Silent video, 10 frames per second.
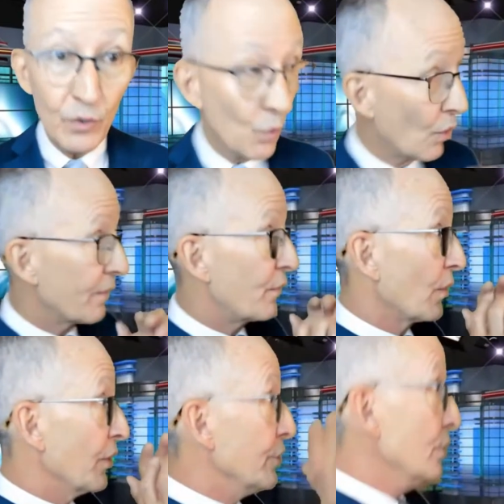or for
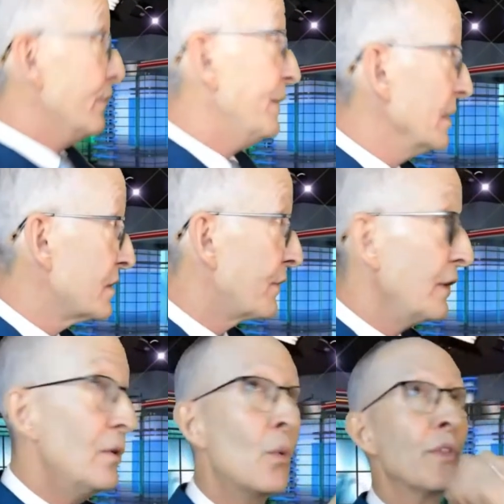the new fields for
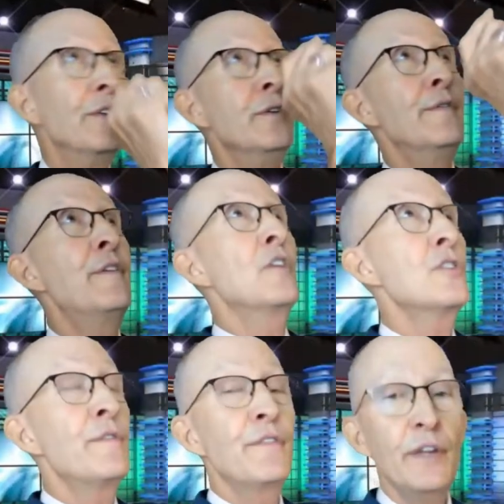you, or the new
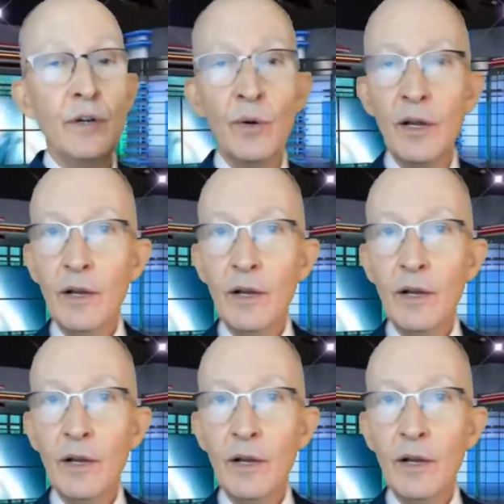function for you,